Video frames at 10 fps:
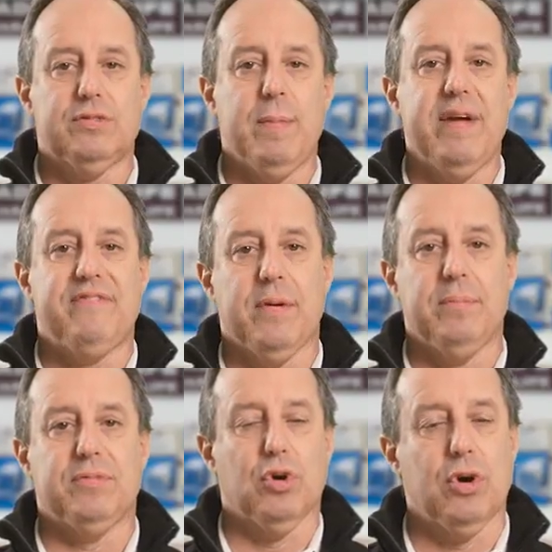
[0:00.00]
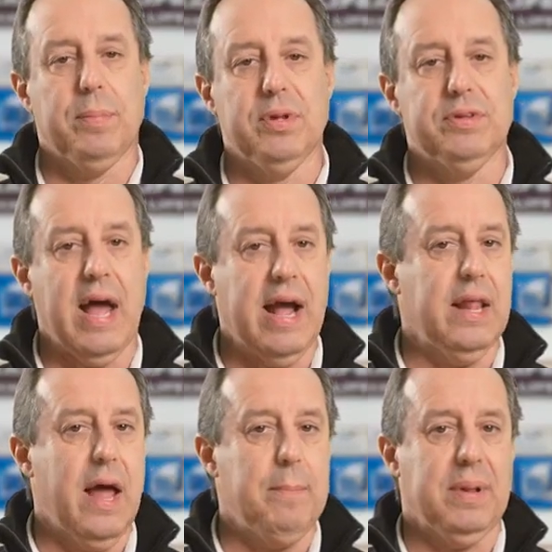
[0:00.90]
is made from durable
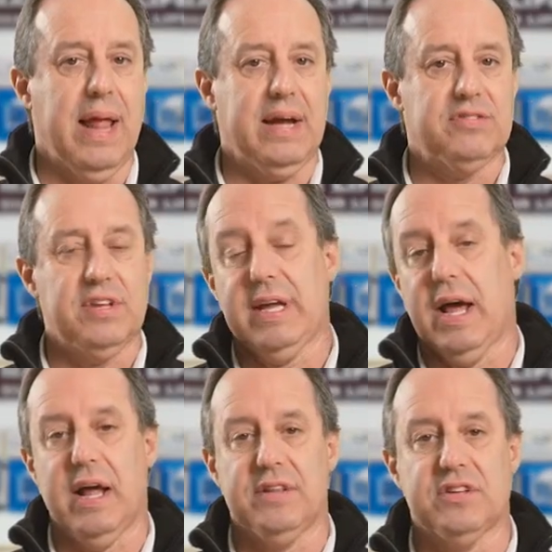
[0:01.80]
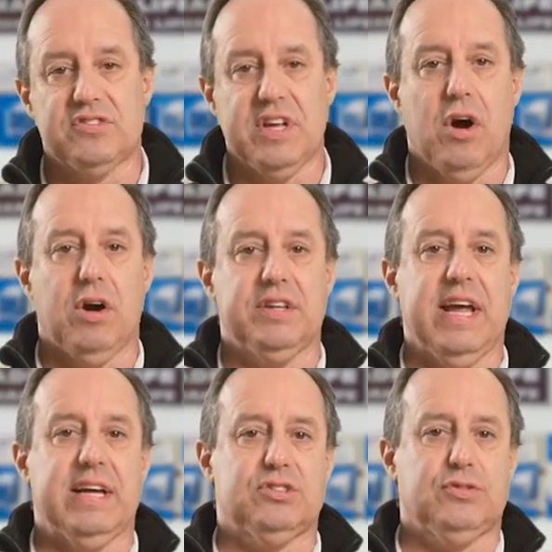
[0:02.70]
nylon plastic, and on the
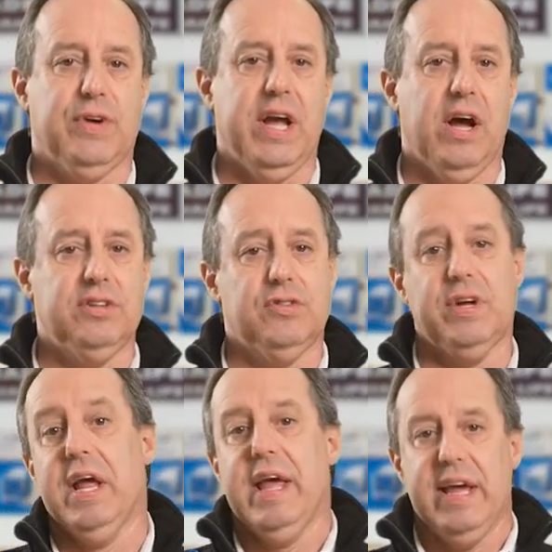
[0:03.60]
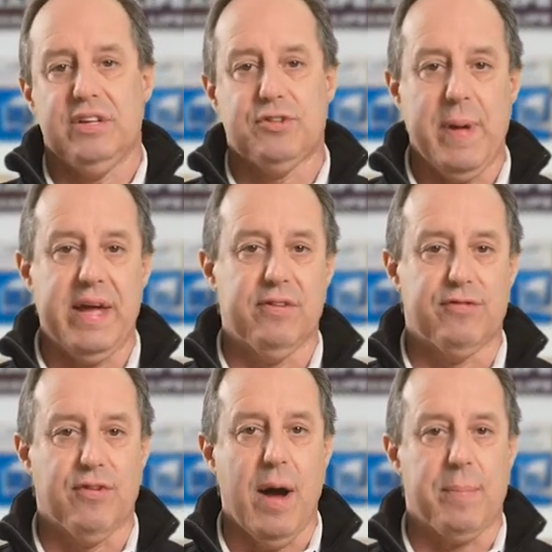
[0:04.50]
CR-300 it's made
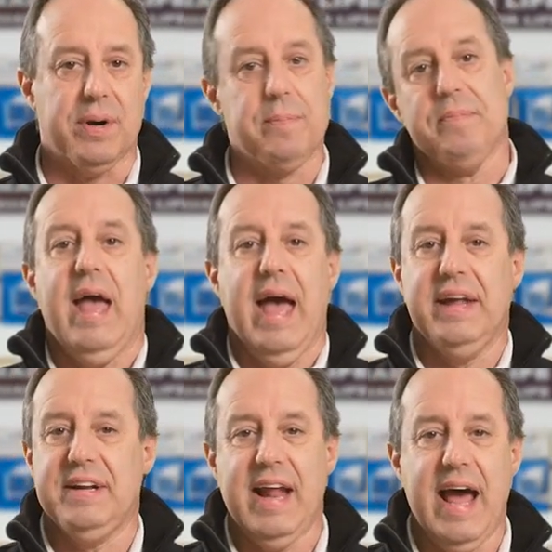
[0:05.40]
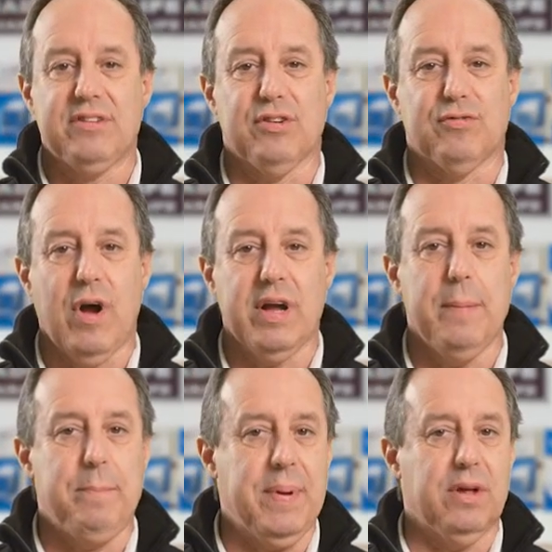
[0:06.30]
of rubber. And it has a
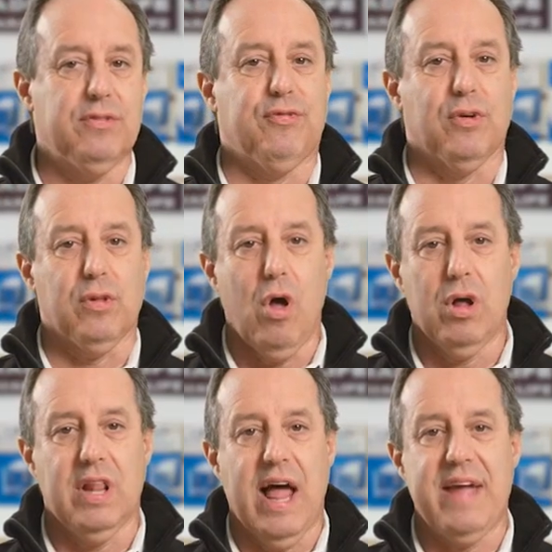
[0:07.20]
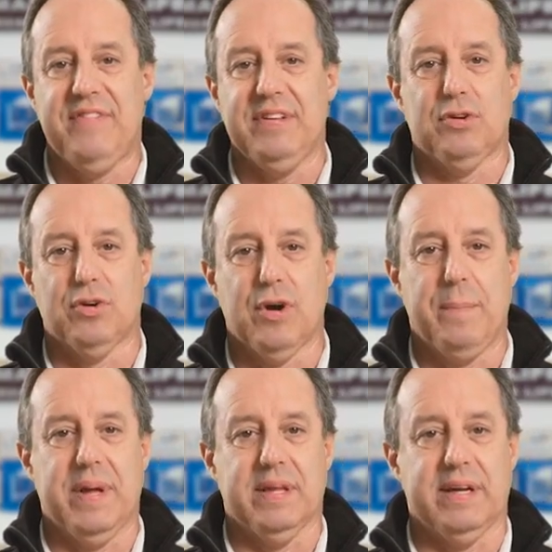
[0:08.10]
rugged build for long life and
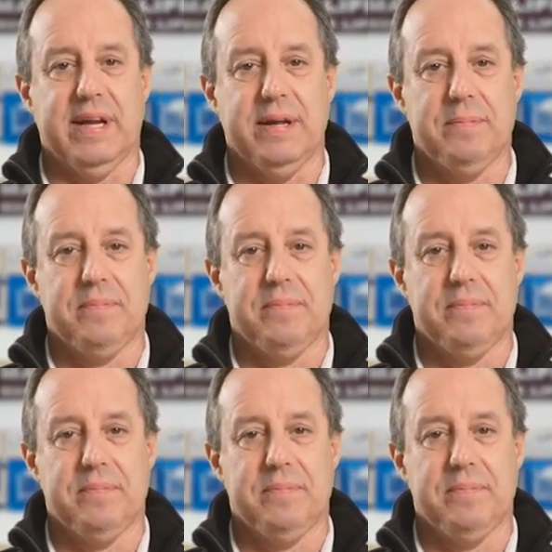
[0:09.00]
durability.